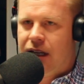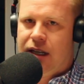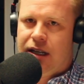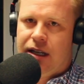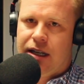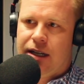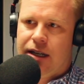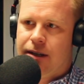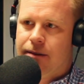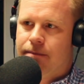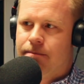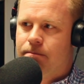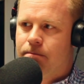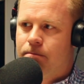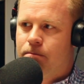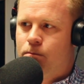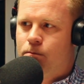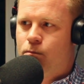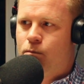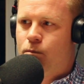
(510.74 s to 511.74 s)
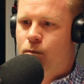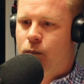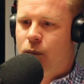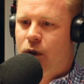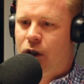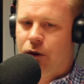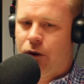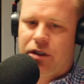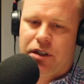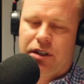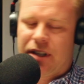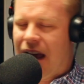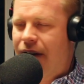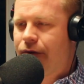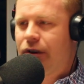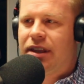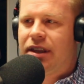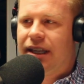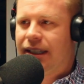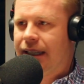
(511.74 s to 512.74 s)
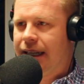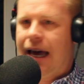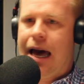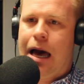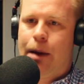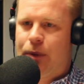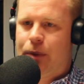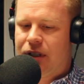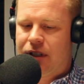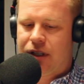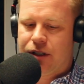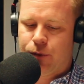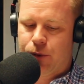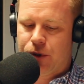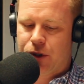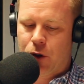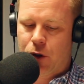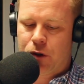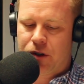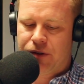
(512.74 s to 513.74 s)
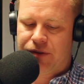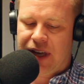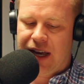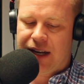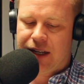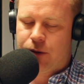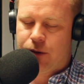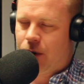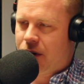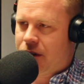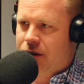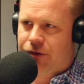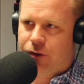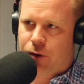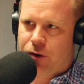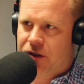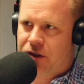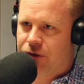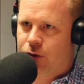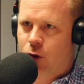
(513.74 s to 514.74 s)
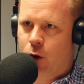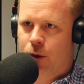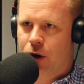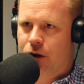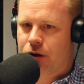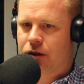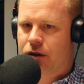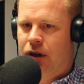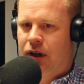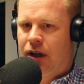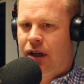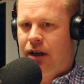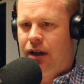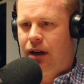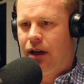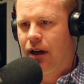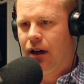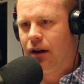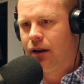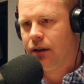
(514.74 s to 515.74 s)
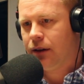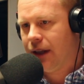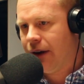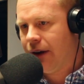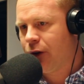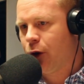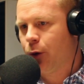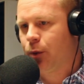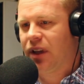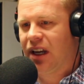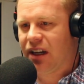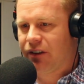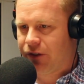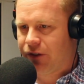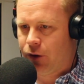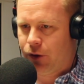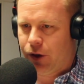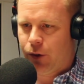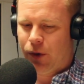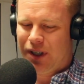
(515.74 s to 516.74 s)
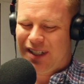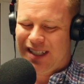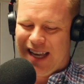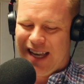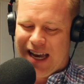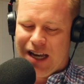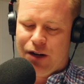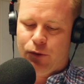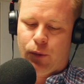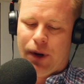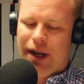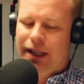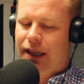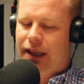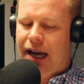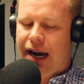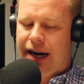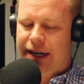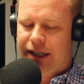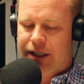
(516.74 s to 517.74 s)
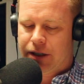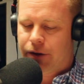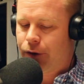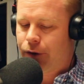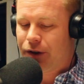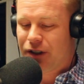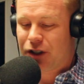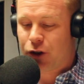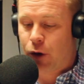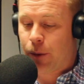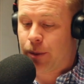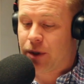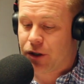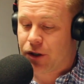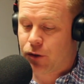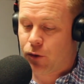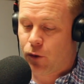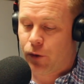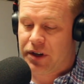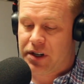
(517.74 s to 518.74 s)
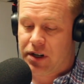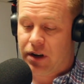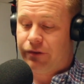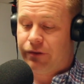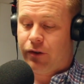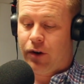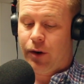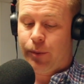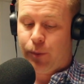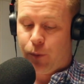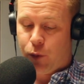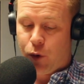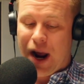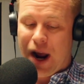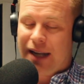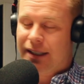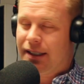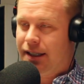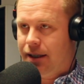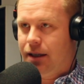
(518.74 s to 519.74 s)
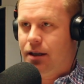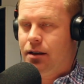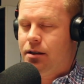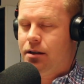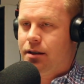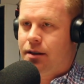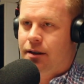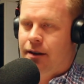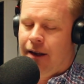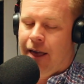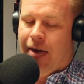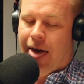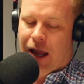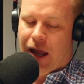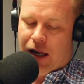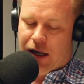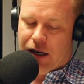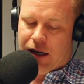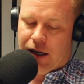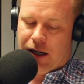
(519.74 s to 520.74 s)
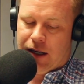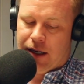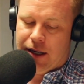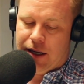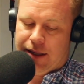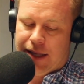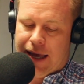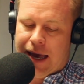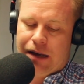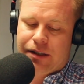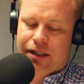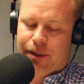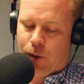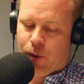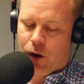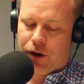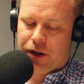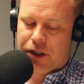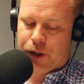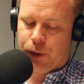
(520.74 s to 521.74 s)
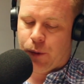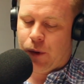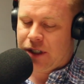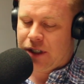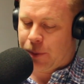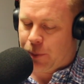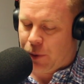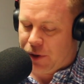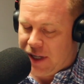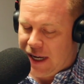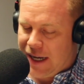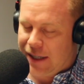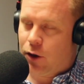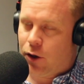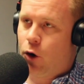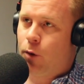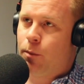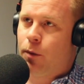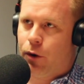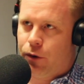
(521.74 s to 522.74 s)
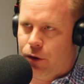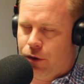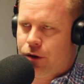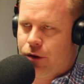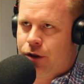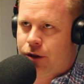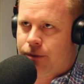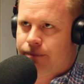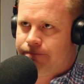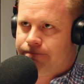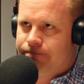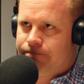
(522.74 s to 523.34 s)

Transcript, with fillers: um, you know, just everything that happens as a result of that, he wants to first and foremost Uh, level the playing field. It wants to end redlining and other discriminatory and unfair practices uh, in the housing market. So it wants to protect homeowners